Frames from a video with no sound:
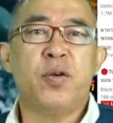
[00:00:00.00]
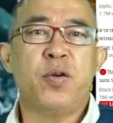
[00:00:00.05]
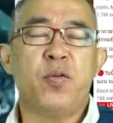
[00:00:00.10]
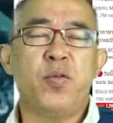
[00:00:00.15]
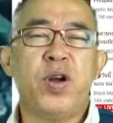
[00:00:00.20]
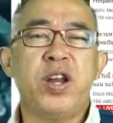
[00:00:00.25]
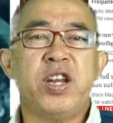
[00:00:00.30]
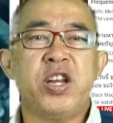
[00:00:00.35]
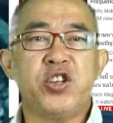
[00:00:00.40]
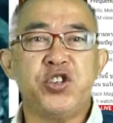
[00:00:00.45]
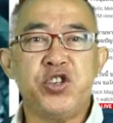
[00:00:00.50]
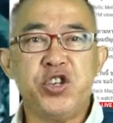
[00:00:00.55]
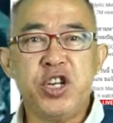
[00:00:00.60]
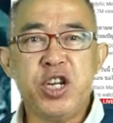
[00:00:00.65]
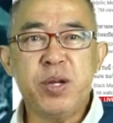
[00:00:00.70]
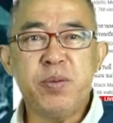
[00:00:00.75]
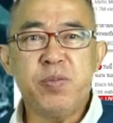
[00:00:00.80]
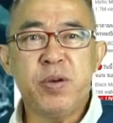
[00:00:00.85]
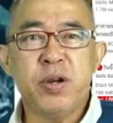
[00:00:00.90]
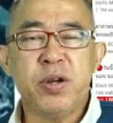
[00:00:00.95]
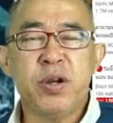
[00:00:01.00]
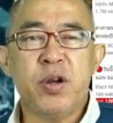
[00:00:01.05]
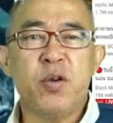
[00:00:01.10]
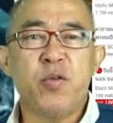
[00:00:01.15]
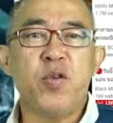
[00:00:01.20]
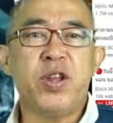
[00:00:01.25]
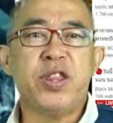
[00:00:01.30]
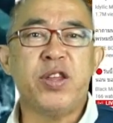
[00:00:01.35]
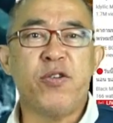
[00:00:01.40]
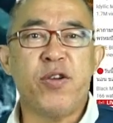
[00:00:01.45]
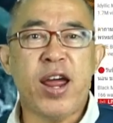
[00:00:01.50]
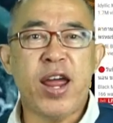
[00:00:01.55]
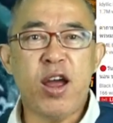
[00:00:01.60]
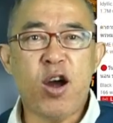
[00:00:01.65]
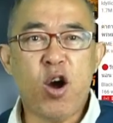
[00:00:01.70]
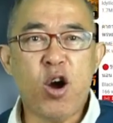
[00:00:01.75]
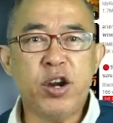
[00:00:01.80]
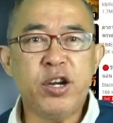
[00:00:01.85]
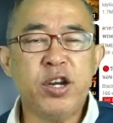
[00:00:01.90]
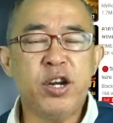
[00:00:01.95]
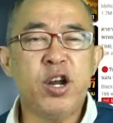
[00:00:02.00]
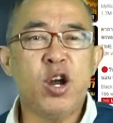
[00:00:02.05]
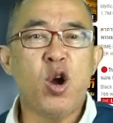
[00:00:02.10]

when the sheep, when the lion,